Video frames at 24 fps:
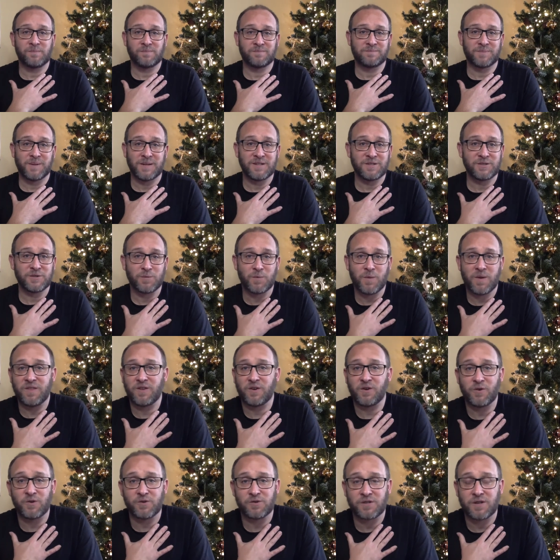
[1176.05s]
based on whether
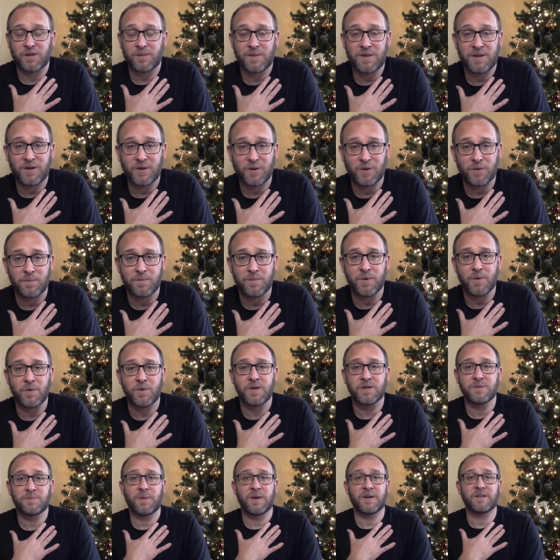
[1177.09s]
God's going to be in a good mood.
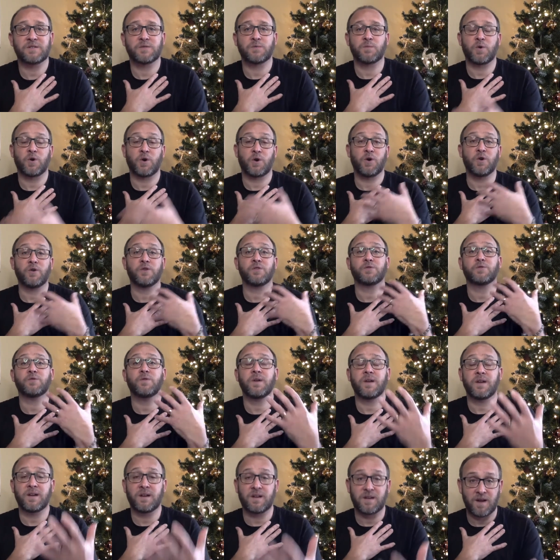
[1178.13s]
It's based on what God has
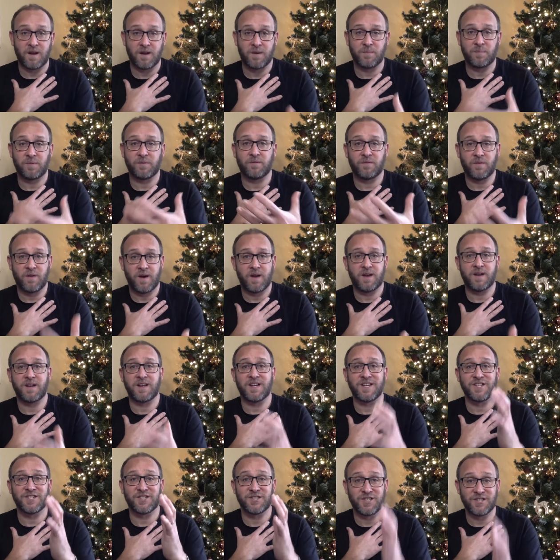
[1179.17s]
already done and provided
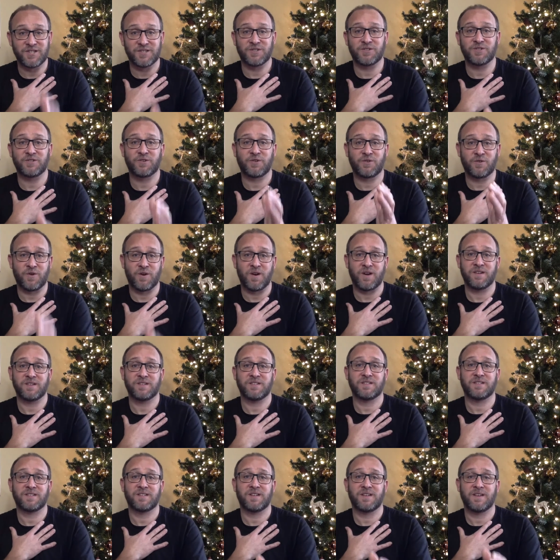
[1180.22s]
in Jesus
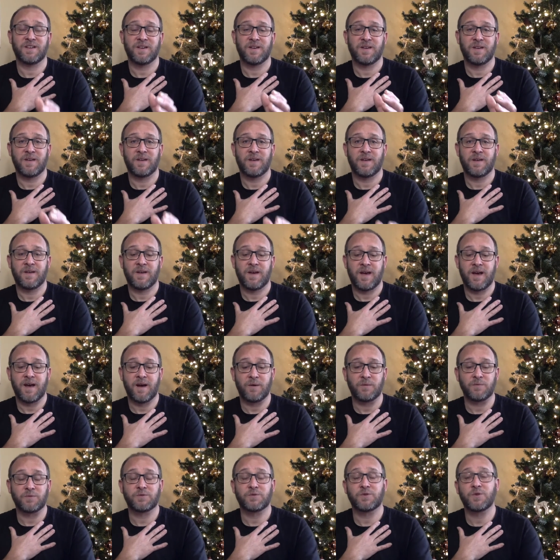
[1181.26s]
Christ.
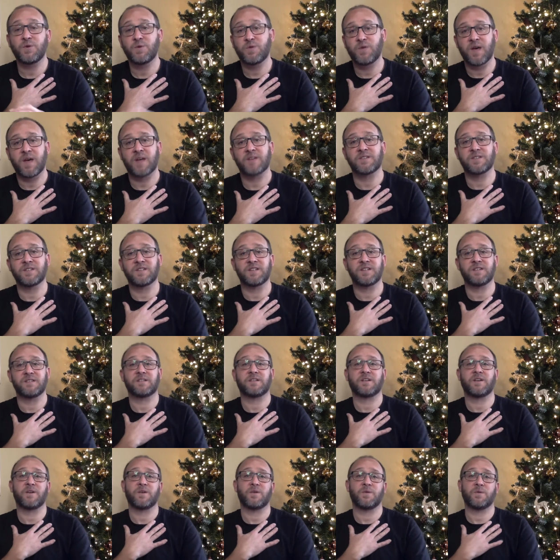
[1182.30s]
How 2,000 years
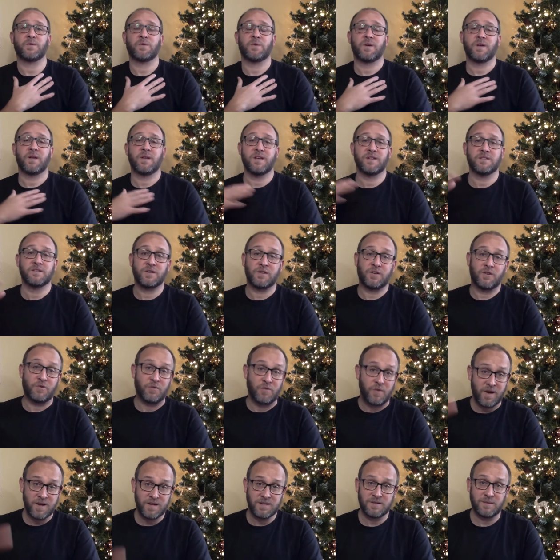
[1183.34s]
ago, His
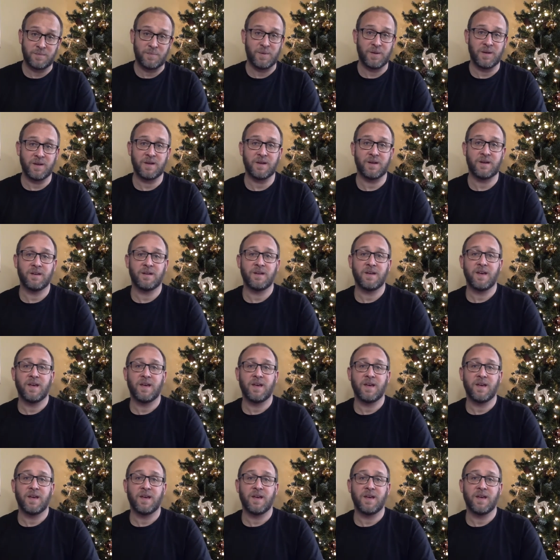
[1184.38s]
grace appeared